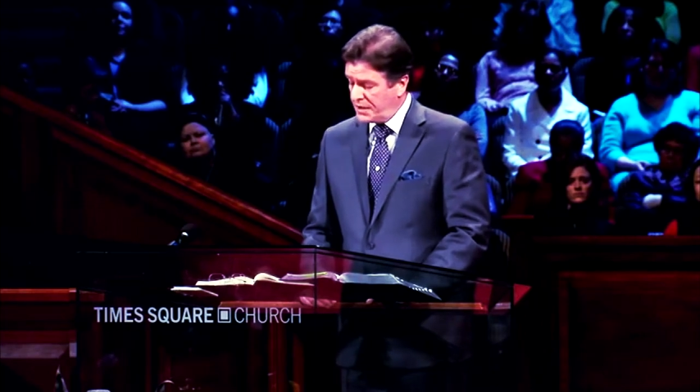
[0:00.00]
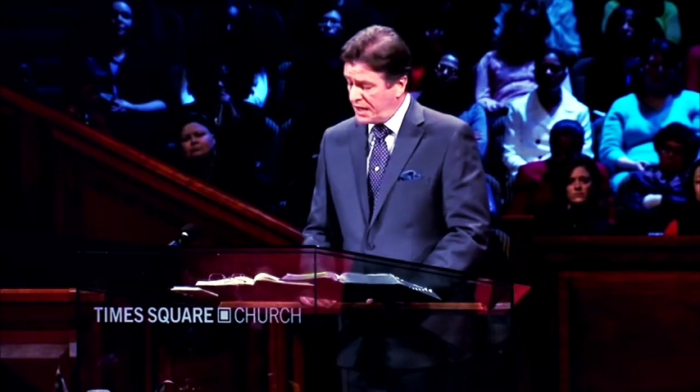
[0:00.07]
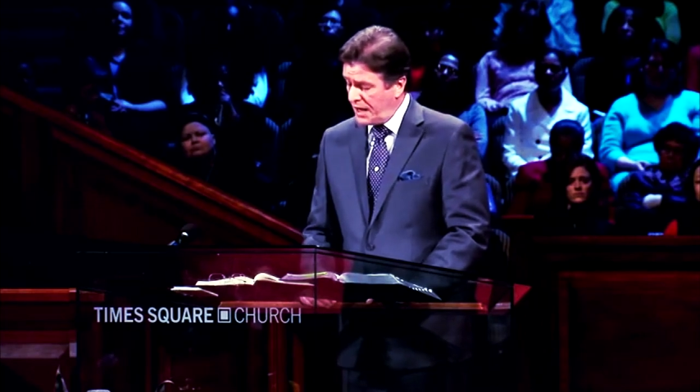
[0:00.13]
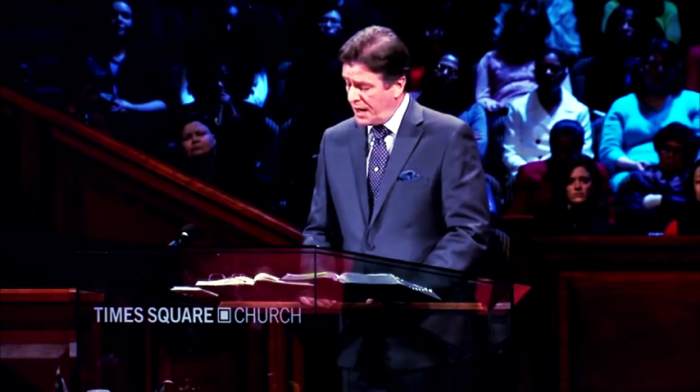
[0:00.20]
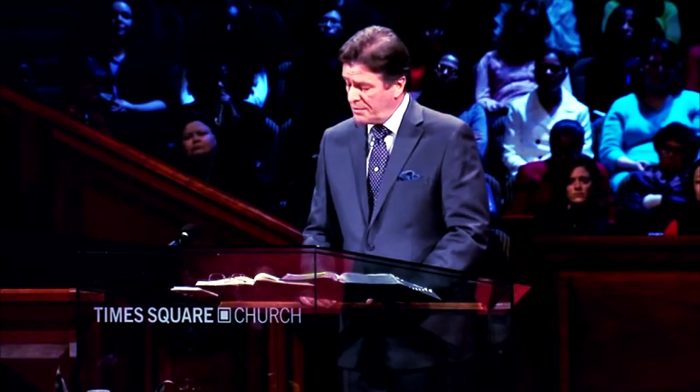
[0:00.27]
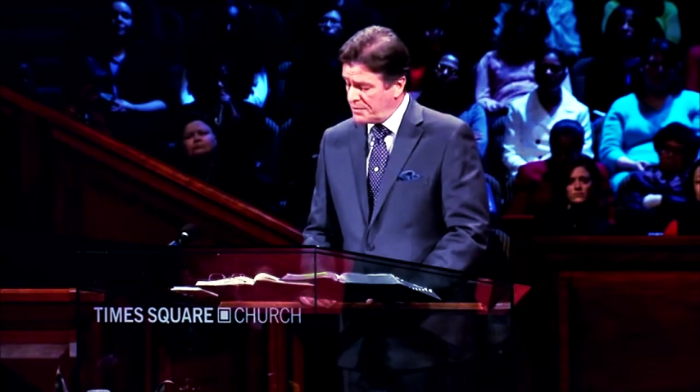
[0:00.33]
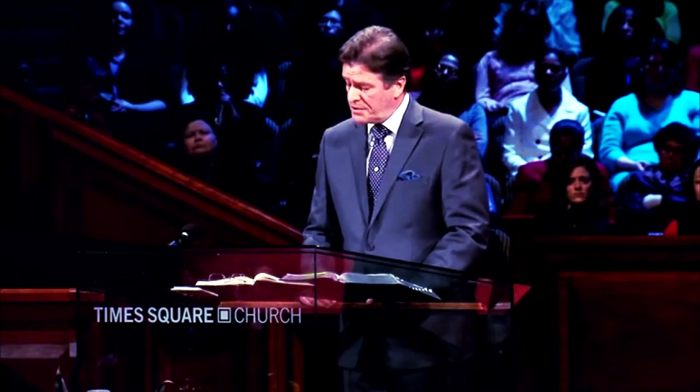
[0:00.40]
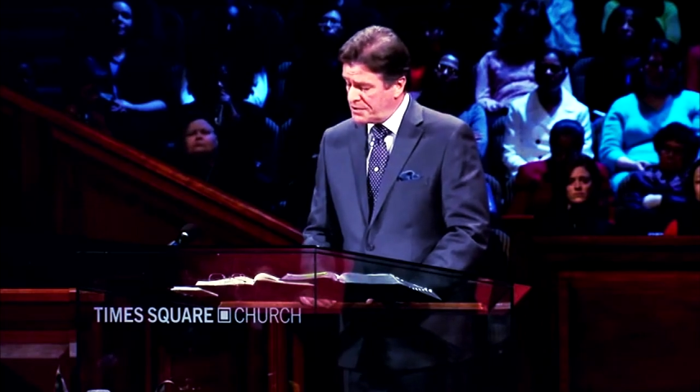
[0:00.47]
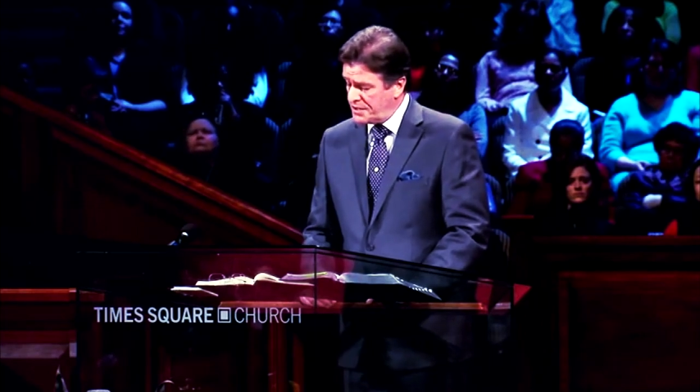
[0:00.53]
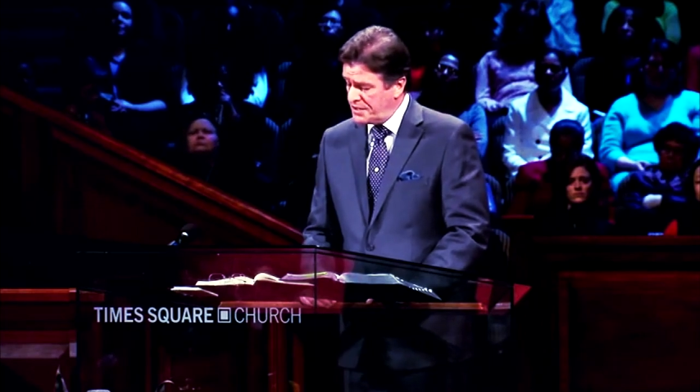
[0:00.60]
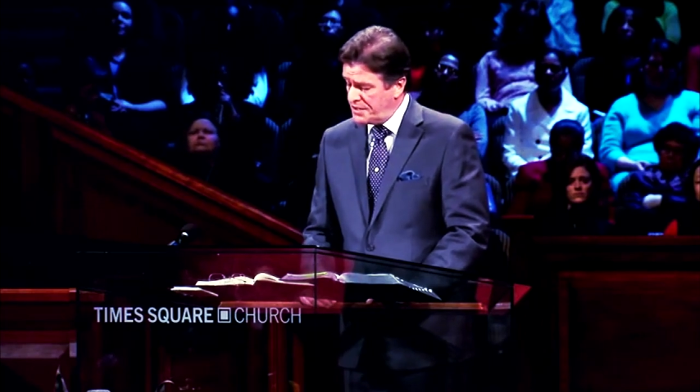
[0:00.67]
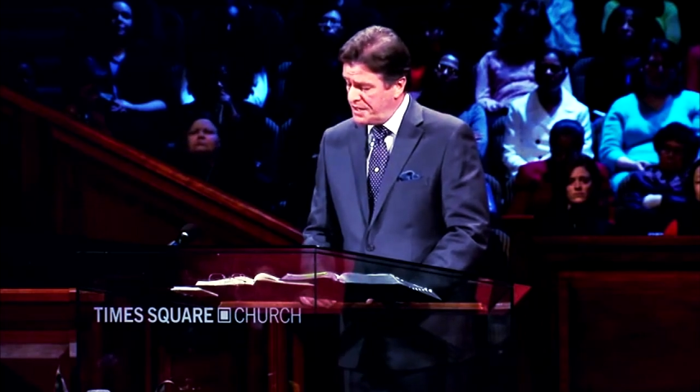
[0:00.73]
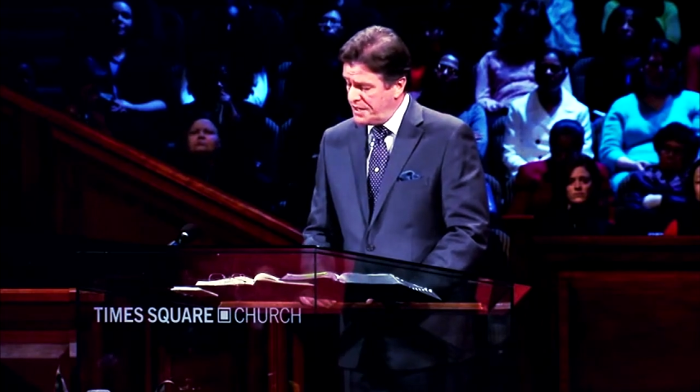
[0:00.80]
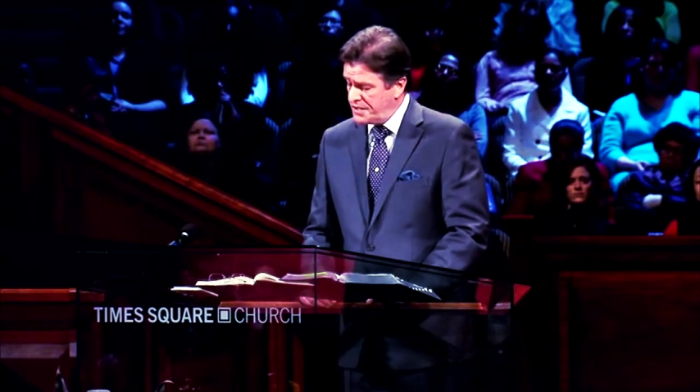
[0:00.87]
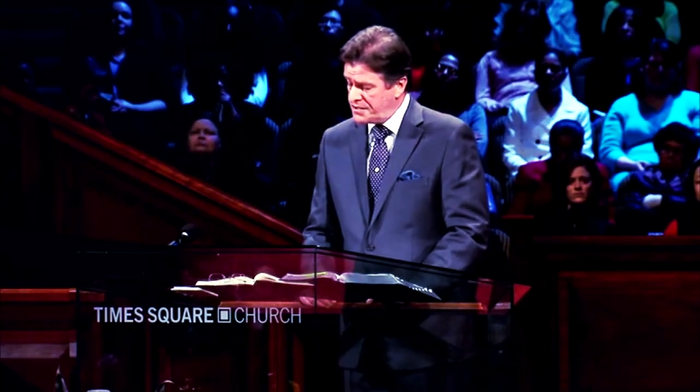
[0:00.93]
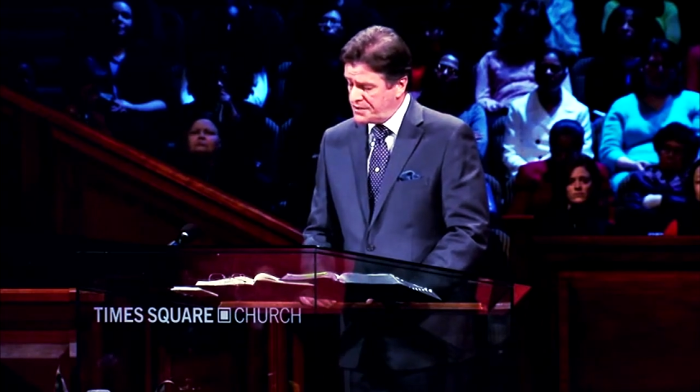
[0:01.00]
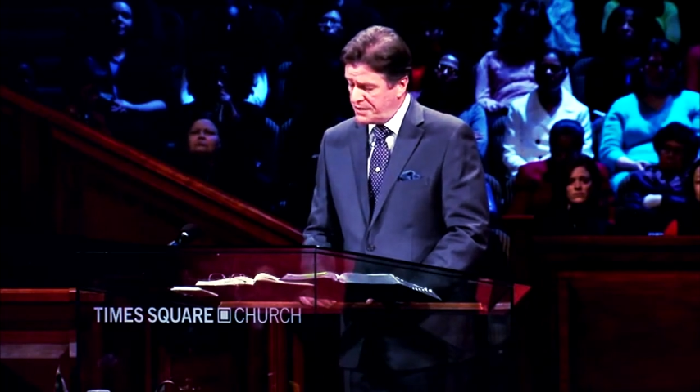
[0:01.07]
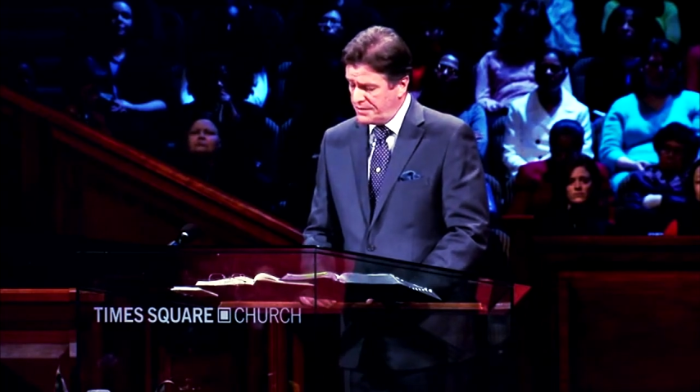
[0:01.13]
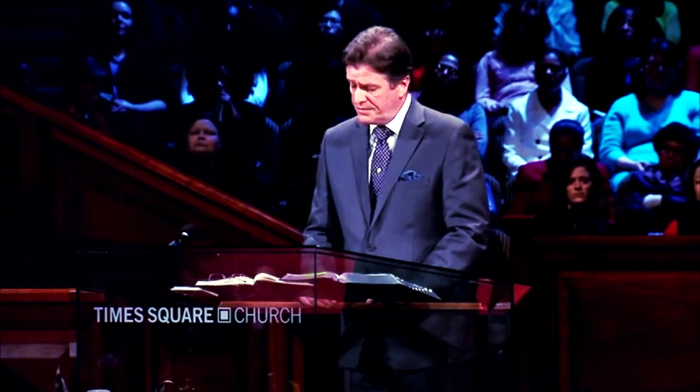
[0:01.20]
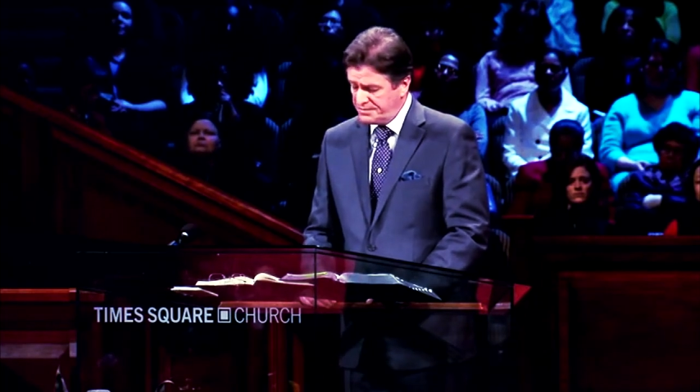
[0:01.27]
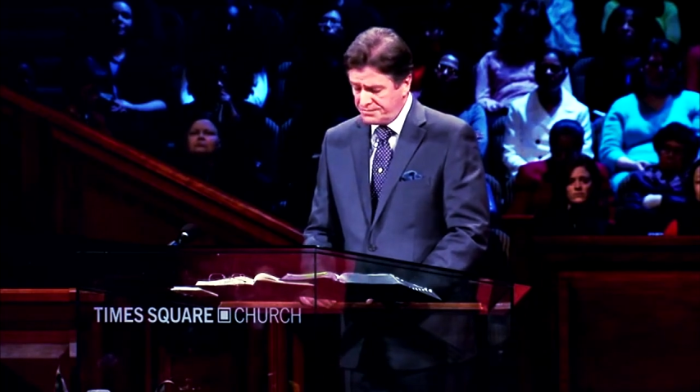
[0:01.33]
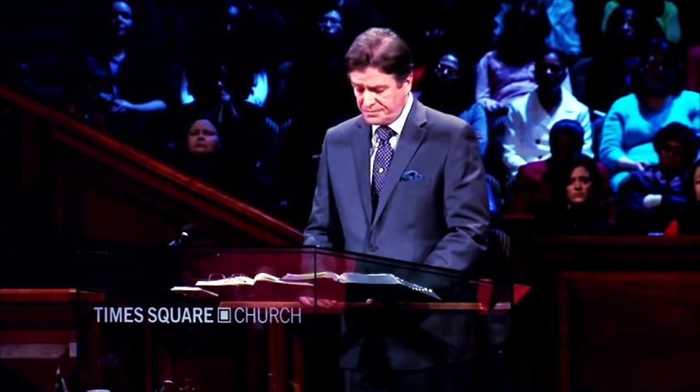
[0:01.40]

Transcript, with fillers: accomplished in the nation.